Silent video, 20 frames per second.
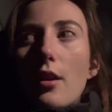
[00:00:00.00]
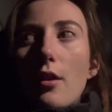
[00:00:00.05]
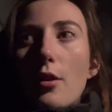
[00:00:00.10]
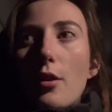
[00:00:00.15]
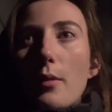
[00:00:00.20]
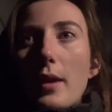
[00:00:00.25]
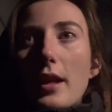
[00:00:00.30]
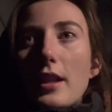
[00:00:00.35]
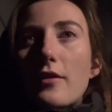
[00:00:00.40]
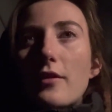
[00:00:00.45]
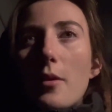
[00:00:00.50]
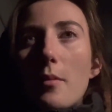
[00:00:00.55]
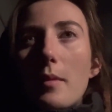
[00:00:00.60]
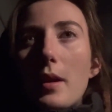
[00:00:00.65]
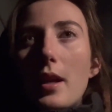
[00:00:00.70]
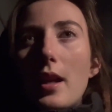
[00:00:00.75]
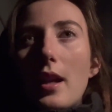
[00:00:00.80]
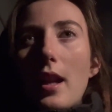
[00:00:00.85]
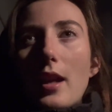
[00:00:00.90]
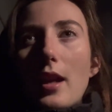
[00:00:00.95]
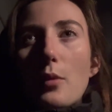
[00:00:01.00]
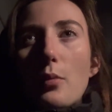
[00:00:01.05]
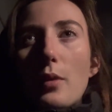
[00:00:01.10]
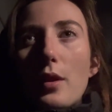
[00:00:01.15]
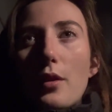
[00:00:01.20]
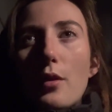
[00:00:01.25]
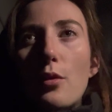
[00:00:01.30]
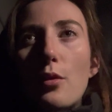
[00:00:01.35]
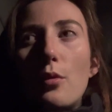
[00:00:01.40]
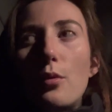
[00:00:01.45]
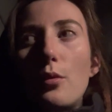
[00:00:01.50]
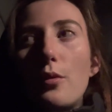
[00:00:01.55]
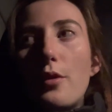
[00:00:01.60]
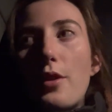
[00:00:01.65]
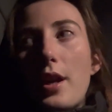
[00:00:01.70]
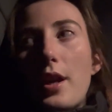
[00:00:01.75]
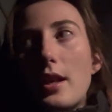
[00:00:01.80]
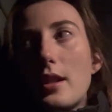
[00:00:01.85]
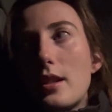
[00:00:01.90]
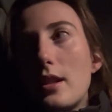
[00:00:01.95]
ways for me, like with cool
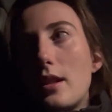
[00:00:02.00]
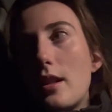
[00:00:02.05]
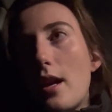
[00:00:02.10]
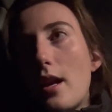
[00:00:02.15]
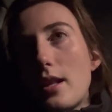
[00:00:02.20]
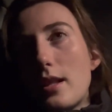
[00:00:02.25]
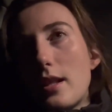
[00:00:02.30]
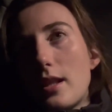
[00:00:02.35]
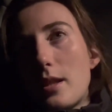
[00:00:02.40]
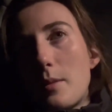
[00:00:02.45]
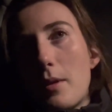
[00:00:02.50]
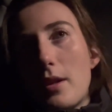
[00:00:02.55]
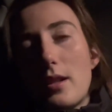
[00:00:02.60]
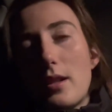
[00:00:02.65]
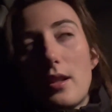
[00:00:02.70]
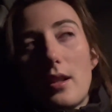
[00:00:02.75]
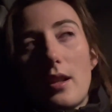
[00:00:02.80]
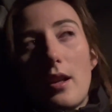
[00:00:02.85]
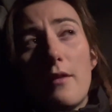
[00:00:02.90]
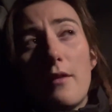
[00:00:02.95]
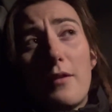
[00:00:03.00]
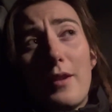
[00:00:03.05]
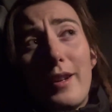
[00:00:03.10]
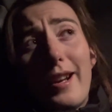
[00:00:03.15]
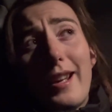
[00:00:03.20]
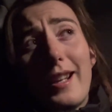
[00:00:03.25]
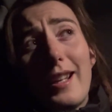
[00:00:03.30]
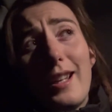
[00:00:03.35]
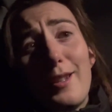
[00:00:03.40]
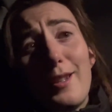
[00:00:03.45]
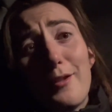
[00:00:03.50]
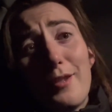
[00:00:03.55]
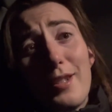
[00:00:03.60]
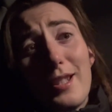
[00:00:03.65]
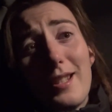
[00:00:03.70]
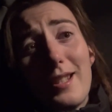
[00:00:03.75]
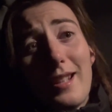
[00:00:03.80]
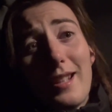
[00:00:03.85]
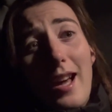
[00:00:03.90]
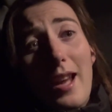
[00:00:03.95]
things and nice experiences and comfort, like
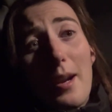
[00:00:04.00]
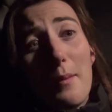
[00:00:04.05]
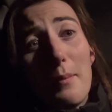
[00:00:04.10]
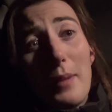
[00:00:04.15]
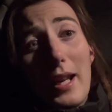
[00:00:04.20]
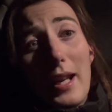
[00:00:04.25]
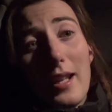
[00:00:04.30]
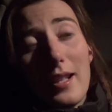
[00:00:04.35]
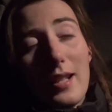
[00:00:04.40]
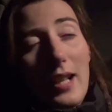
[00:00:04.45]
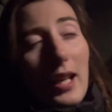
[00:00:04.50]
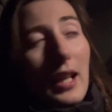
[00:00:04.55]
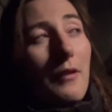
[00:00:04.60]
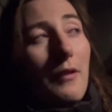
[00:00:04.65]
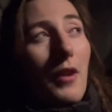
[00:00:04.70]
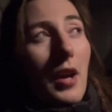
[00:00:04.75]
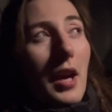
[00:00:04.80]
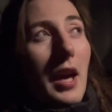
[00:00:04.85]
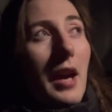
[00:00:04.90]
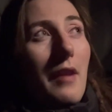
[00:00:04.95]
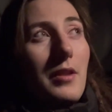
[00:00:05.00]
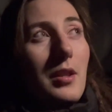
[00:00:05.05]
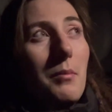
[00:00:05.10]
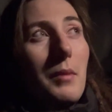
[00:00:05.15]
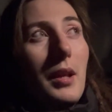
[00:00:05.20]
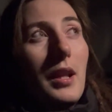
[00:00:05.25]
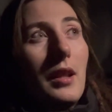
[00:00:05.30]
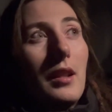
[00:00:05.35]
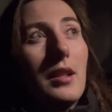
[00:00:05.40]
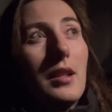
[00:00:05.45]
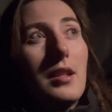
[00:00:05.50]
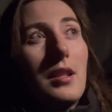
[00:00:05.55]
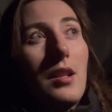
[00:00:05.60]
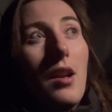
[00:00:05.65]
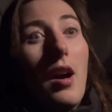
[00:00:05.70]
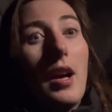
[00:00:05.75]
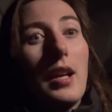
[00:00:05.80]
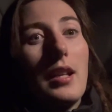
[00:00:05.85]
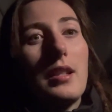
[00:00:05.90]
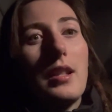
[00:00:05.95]
ignorance is kind of bliss. Like if I have something that's
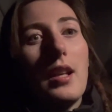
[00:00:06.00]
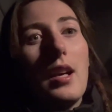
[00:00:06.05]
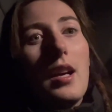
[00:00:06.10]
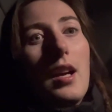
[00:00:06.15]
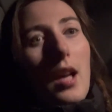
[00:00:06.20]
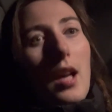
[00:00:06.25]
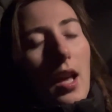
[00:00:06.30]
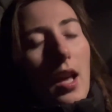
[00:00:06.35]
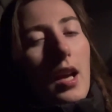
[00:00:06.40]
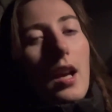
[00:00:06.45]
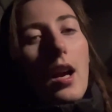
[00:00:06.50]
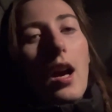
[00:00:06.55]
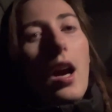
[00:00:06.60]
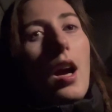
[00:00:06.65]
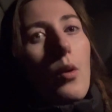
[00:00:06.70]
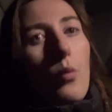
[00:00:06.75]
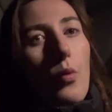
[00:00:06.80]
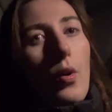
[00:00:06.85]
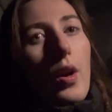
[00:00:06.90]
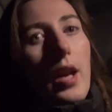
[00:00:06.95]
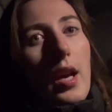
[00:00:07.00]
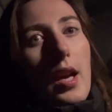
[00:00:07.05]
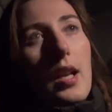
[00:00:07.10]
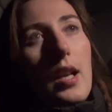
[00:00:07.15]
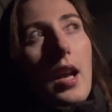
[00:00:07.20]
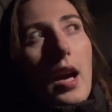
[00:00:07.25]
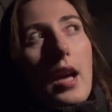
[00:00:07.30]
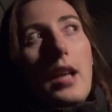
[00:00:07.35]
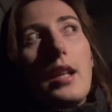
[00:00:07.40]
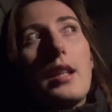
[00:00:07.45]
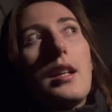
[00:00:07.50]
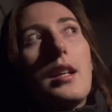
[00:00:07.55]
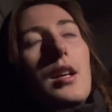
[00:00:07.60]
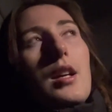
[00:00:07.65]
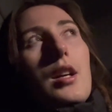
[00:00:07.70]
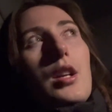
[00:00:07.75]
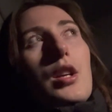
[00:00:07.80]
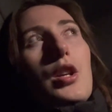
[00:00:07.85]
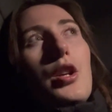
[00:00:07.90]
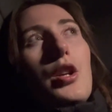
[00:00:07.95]
nice, like I want it. Like,
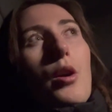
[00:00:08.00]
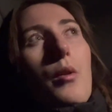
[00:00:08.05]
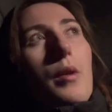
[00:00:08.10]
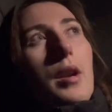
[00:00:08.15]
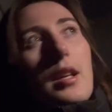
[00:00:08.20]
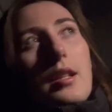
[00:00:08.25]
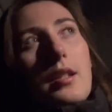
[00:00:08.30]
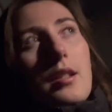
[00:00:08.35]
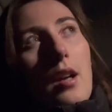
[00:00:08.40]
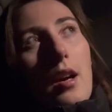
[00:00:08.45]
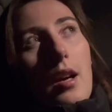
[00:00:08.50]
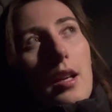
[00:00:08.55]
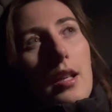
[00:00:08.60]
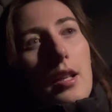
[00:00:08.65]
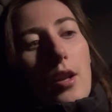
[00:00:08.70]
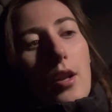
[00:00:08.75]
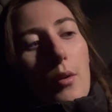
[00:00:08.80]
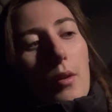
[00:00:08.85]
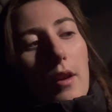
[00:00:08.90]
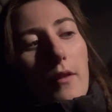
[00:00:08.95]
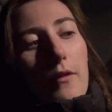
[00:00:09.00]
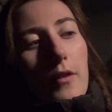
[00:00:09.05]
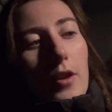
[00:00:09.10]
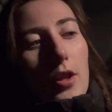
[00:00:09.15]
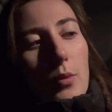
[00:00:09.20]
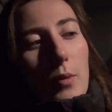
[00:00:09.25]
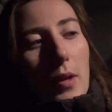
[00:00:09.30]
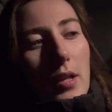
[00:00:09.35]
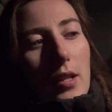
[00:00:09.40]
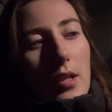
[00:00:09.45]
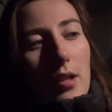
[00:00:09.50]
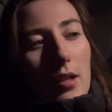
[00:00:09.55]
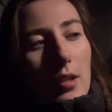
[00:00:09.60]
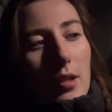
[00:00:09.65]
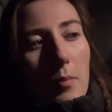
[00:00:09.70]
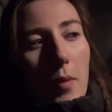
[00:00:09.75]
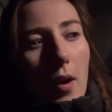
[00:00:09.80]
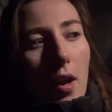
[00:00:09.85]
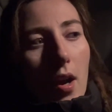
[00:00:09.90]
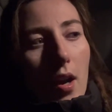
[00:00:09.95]
you know, when I first went to the
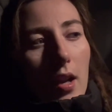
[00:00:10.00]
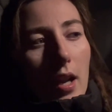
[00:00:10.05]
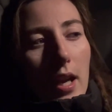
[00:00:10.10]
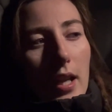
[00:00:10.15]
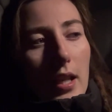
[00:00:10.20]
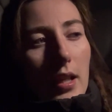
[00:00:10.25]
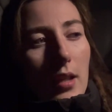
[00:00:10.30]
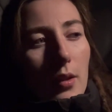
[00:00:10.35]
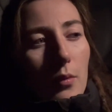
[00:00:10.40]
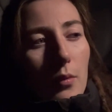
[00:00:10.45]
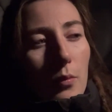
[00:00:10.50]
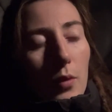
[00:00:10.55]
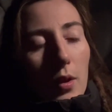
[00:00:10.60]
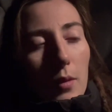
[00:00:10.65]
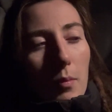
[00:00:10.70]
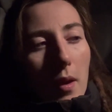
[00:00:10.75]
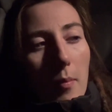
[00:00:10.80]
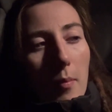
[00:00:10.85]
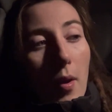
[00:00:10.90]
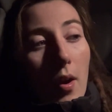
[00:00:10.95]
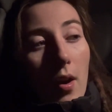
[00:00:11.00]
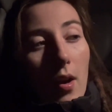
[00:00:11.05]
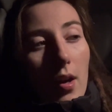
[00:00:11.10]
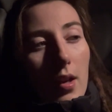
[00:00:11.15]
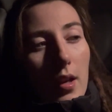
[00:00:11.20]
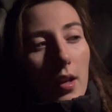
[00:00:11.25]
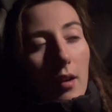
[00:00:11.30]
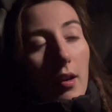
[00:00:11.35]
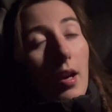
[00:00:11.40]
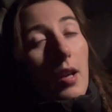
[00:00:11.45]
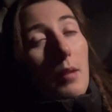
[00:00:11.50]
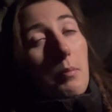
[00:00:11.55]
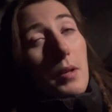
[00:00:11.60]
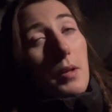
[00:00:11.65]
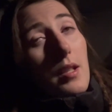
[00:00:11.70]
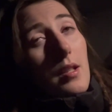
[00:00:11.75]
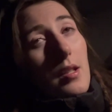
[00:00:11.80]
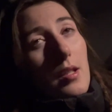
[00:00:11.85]
spa, like with my partner, and I'd been to the